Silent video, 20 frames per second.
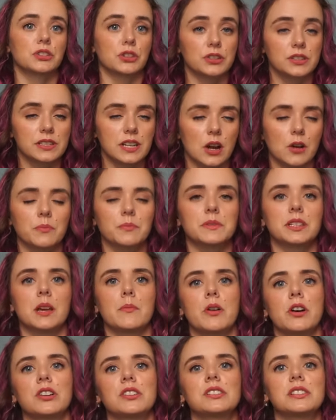Turns out,
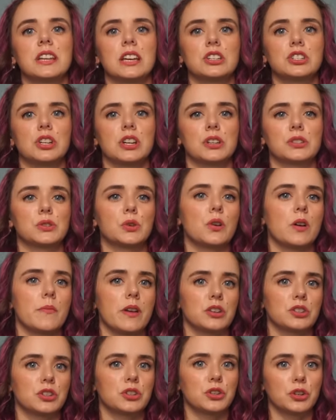Daimara Sanchez, who I
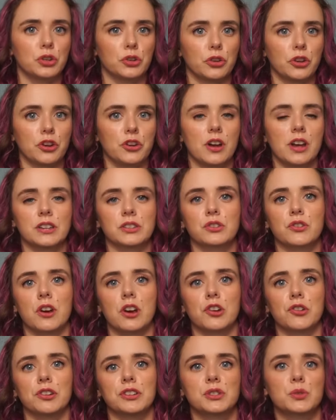mentioned earlier as
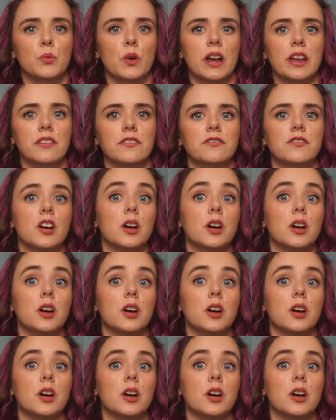Gregory's wife,